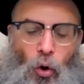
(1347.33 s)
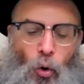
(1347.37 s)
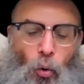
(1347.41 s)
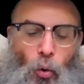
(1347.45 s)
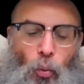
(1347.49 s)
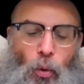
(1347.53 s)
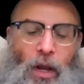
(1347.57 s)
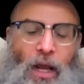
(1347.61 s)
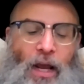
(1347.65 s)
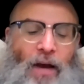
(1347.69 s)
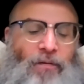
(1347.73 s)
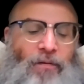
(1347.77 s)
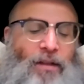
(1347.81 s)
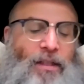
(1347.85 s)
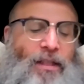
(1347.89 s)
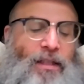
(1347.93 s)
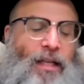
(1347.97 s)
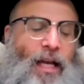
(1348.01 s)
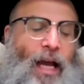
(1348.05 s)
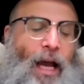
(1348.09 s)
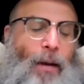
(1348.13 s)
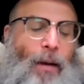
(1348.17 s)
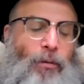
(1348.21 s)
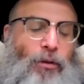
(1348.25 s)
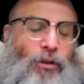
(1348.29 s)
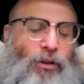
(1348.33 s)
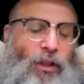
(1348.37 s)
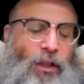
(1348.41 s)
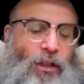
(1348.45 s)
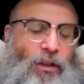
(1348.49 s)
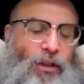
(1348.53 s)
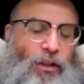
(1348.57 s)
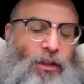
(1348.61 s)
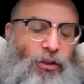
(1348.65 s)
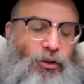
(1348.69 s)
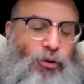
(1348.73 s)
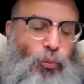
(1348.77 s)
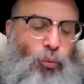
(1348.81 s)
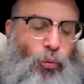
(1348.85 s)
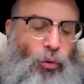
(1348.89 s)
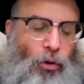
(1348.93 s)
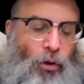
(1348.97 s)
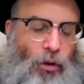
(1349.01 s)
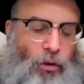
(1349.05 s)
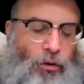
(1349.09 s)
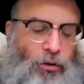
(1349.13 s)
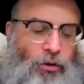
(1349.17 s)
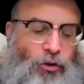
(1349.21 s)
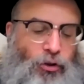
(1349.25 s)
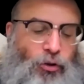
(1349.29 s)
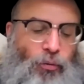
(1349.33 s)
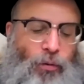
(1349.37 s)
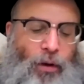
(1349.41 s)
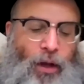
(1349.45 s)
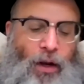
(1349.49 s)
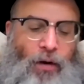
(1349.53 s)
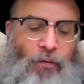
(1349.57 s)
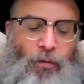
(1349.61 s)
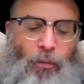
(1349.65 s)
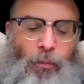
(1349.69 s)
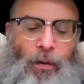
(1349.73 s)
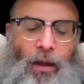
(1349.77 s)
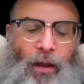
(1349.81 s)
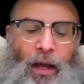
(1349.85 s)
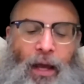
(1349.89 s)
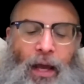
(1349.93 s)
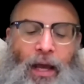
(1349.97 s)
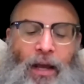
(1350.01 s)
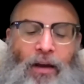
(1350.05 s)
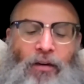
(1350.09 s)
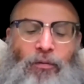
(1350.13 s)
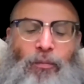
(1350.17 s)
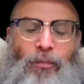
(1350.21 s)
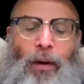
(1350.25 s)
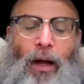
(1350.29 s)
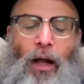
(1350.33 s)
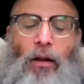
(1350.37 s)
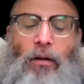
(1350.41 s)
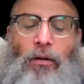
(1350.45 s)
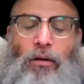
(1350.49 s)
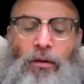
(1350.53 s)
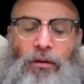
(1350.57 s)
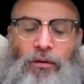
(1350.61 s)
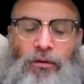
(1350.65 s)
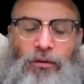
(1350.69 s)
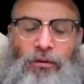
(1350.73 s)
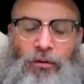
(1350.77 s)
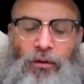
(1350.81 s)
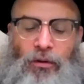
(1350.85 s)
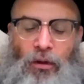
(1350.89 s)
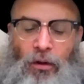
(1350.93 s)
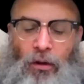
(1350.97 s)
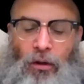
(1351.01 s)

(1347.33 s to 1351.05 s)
We have established that this world is created from the hay of Malchus,